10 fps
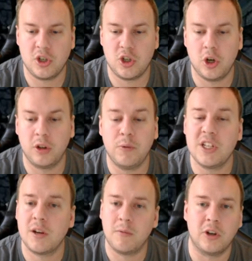shot, which
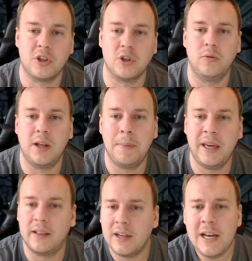I'm gonna show in a
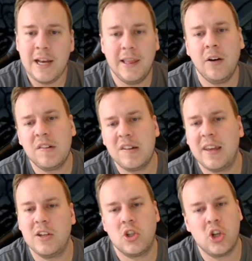bit. Now,
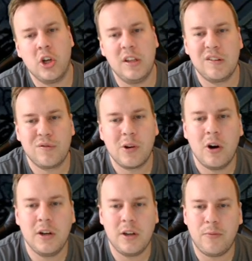second shot,
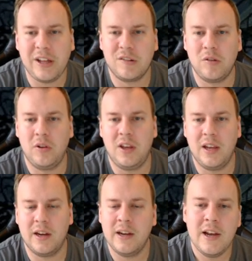disregard the result
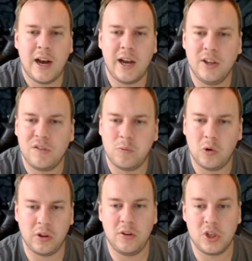here. I just
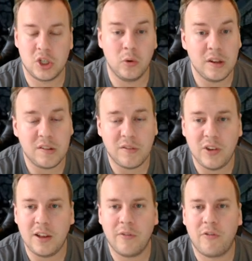wanted to show this
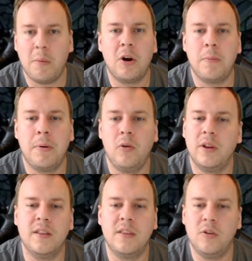video from our
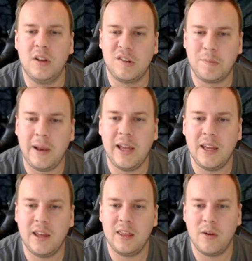opponent to
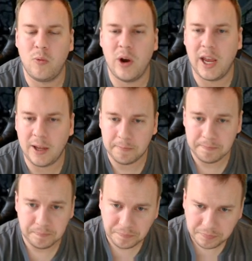display the way
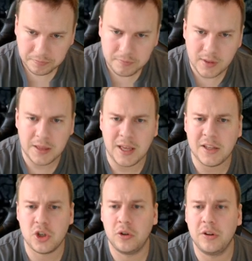that the
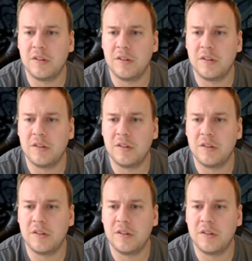shot is